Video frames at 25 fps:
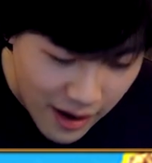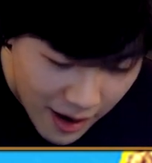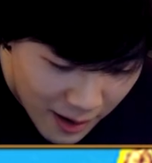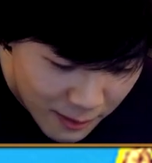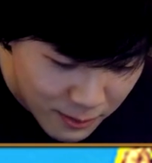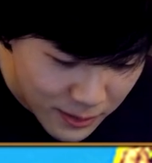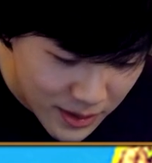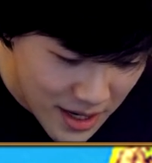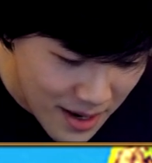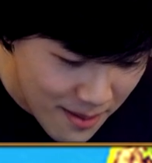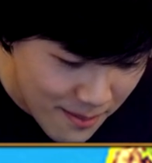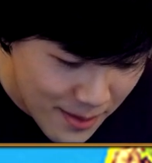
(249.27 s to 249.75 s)

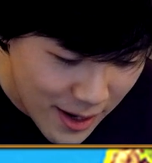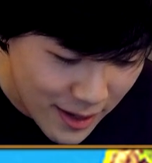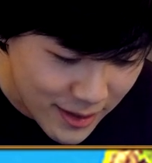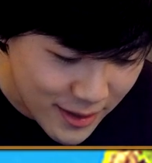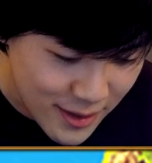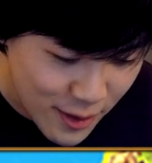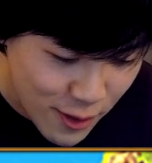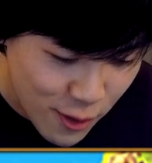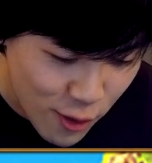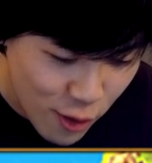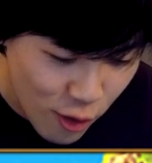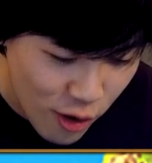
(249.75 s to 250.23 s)
I'm team
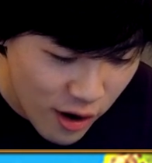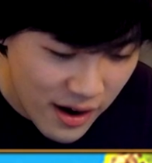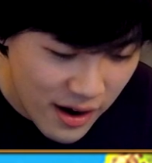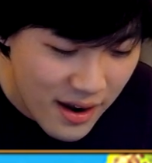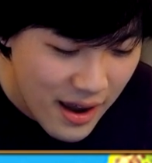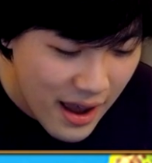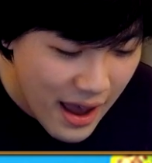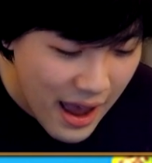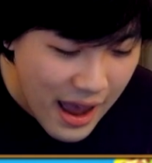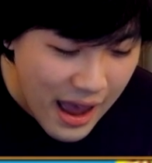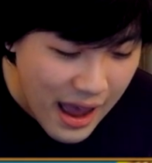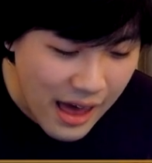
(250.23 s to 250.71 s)
Katakuri.
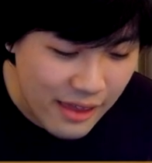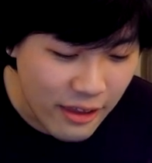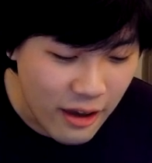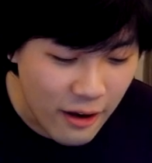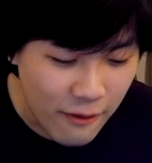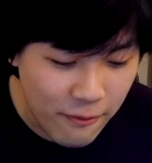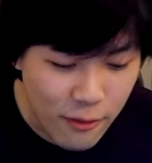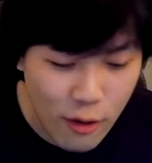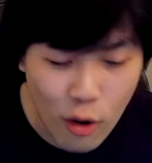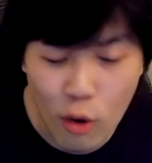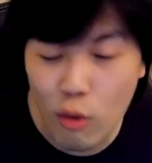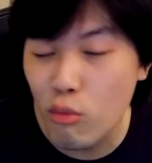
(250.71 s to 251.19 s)
And then
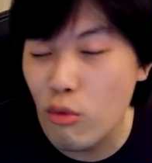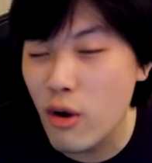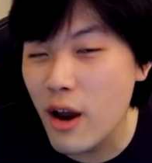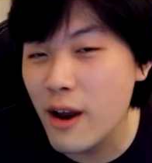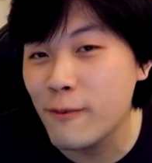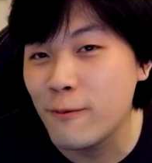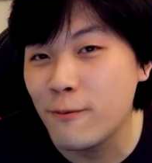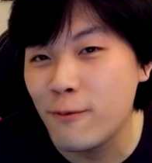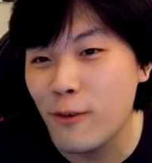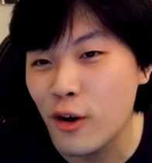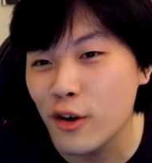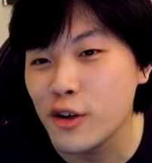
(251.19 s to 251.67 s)
if you're in
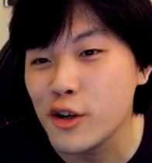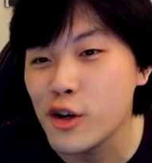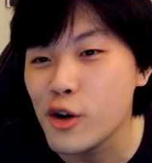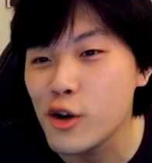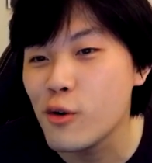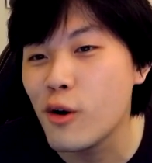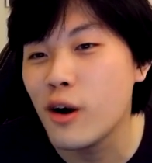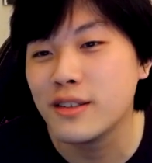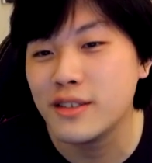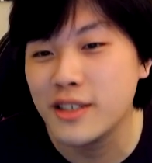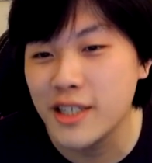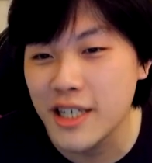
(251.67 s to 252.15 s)
red font, you
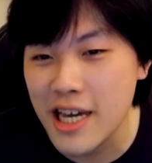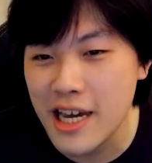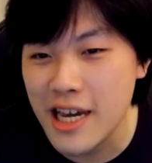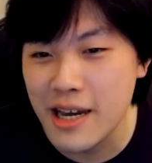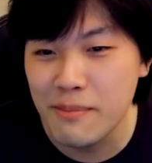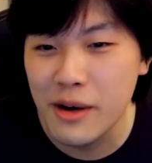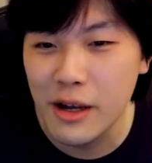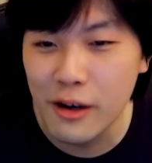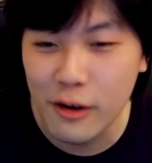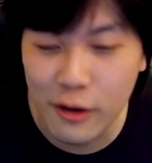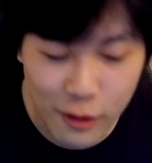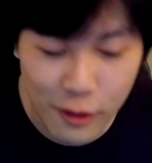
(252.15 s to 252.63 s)
are
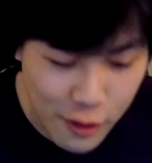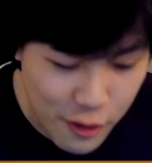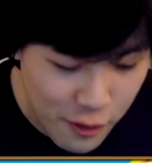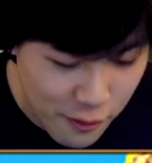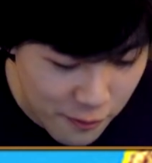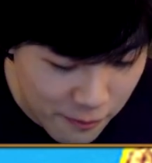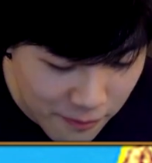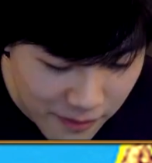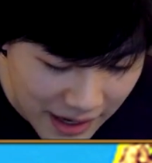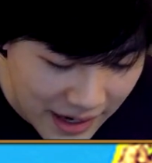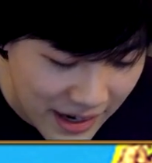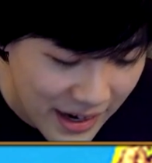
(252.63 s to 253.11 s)
team
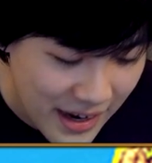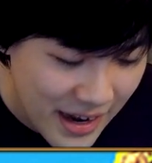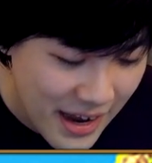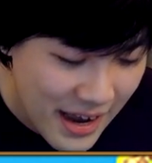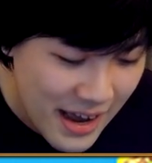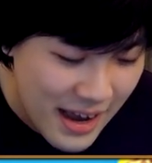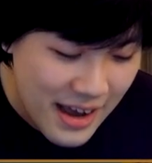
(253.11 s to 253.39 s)
Luffy.